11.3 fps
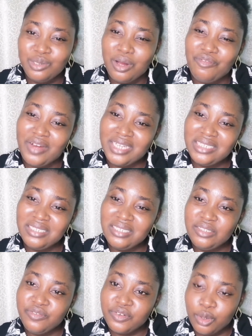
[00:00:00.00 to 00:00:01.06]
you are finding
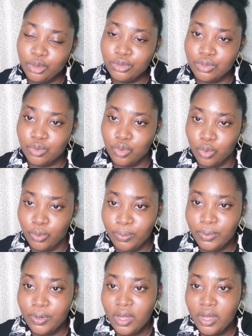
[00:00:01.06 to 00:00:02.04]
it difficult to cope.